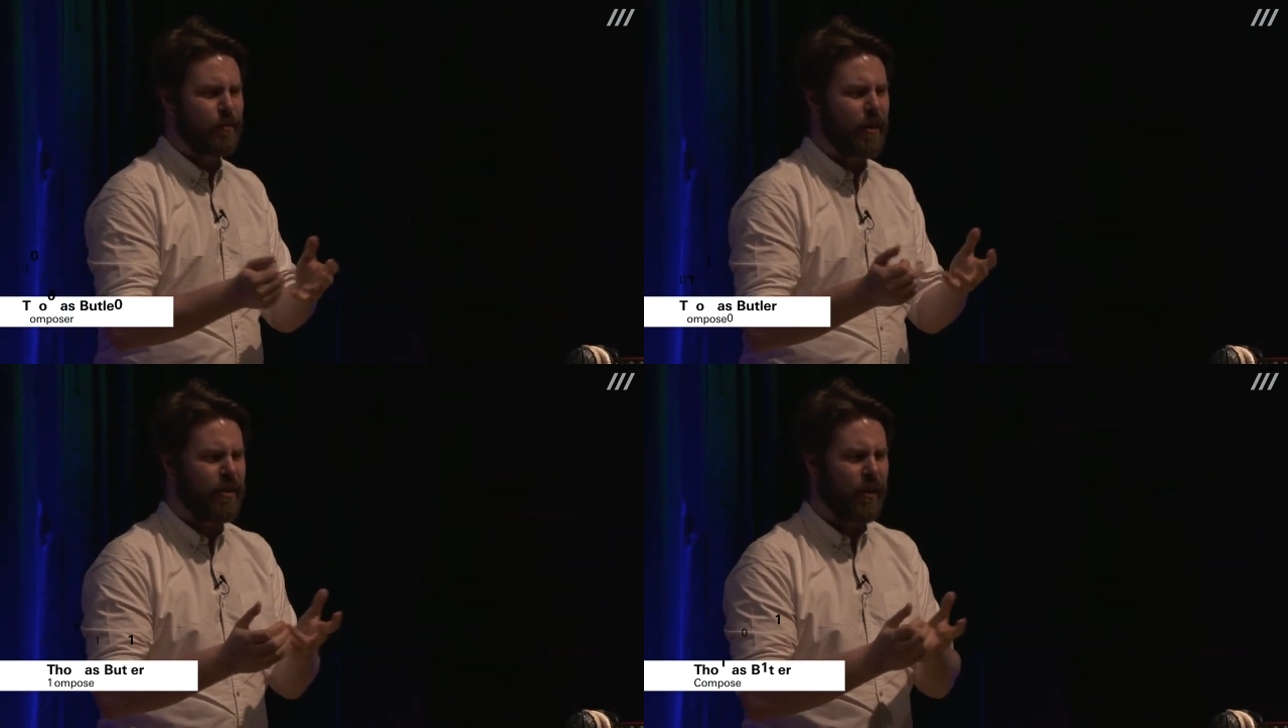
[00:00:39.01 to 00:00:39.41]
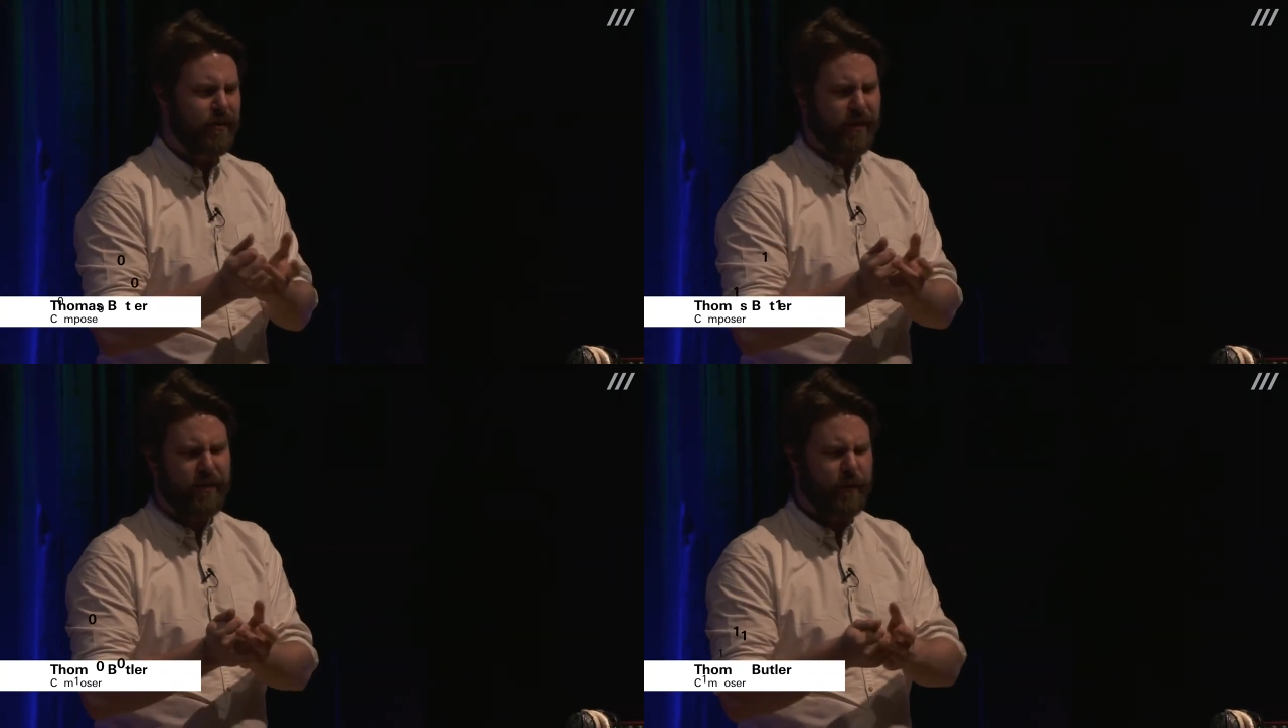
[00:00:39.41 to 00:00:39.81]
one of
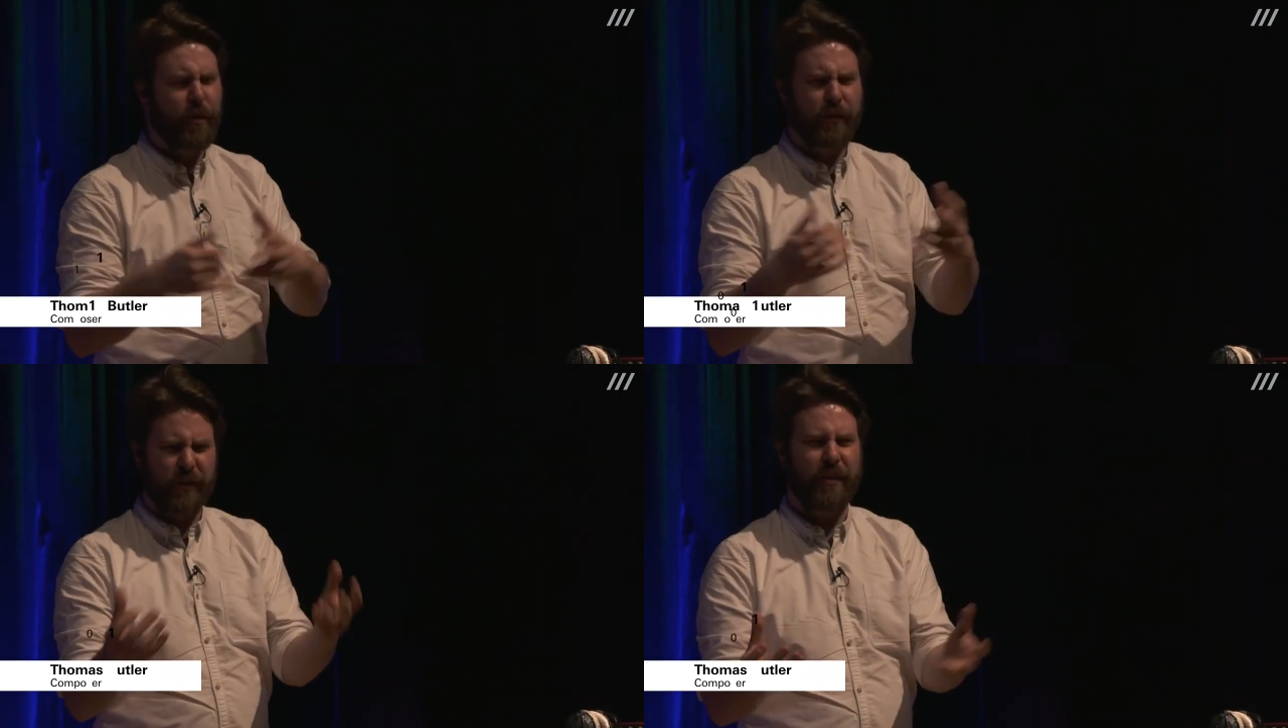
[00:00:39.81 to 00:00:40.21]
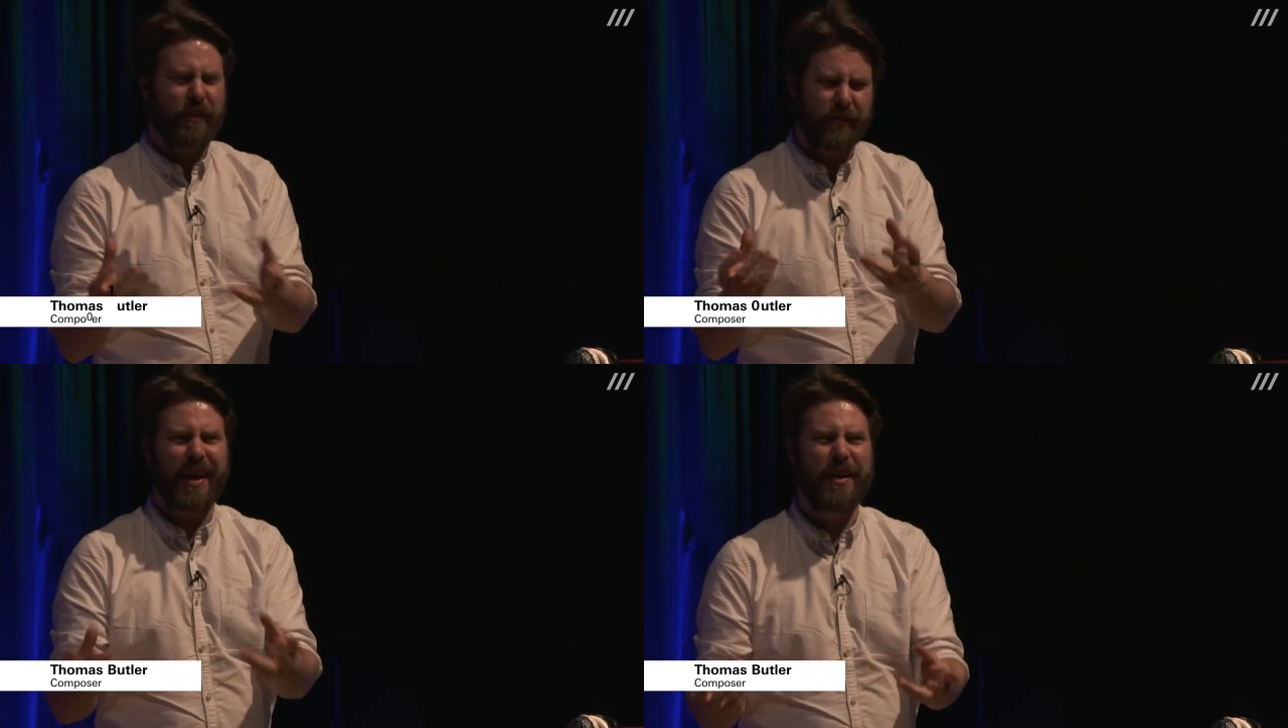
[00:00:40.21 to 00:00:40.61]
those is, of course, is,
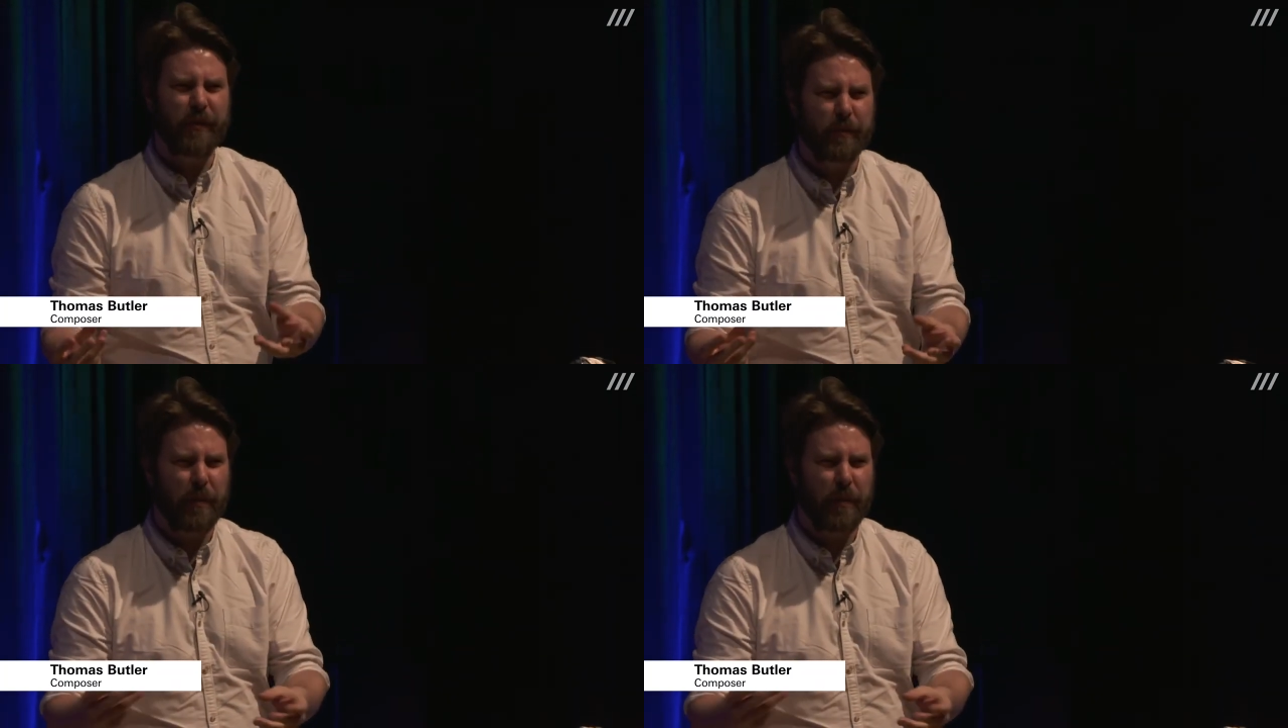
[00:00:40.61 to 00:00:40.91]
is sound,